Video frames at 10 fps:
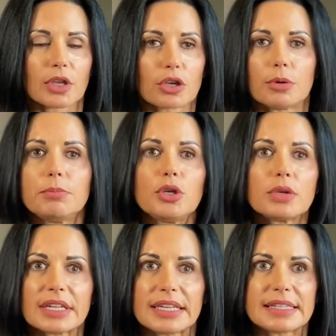
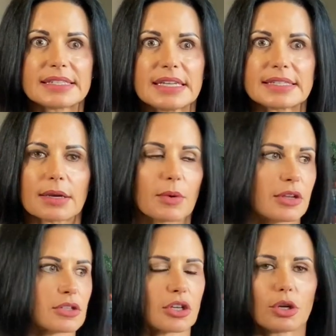community sees it, whether
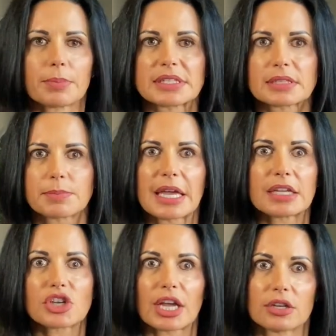it's on your business
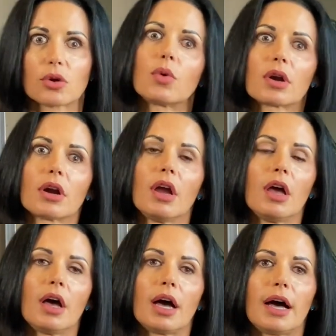page and or
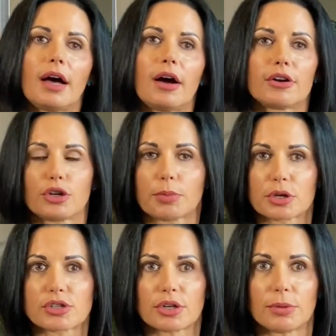on your
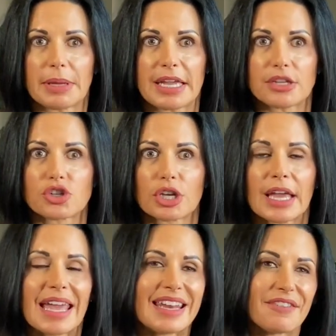personal page.
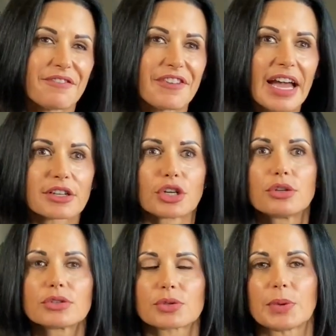And in fact,
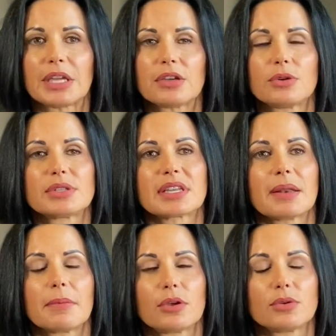Hootsuite, who is
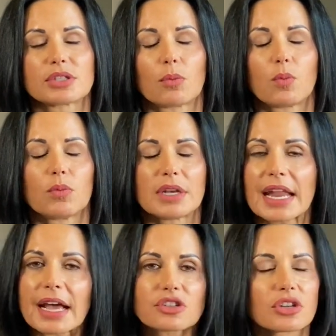a
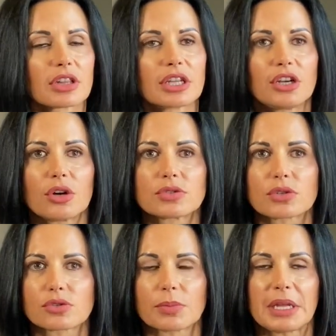nationally known
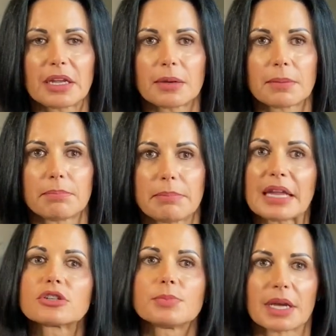social media
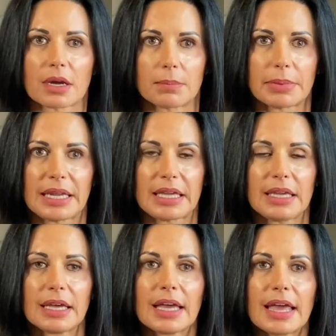management company,
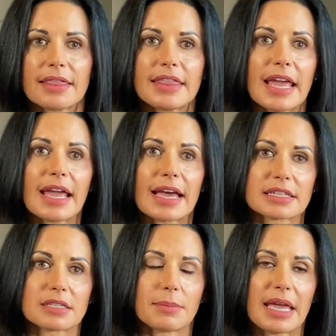they
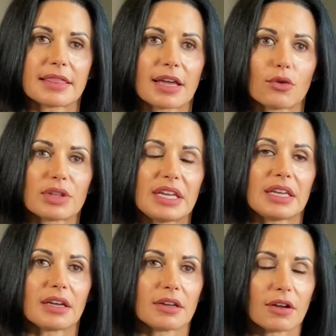estimate that
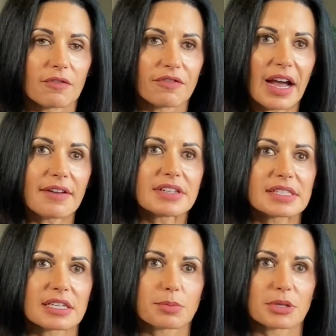only 5 to
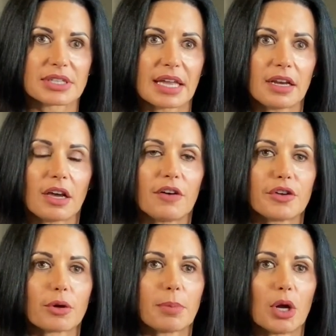6% of
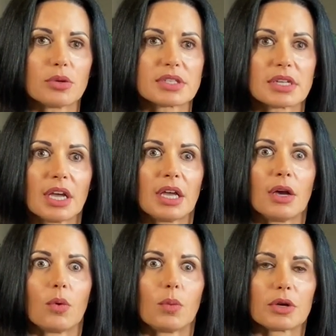your posts
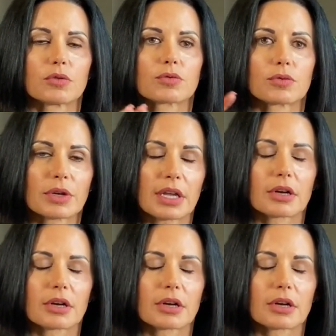will,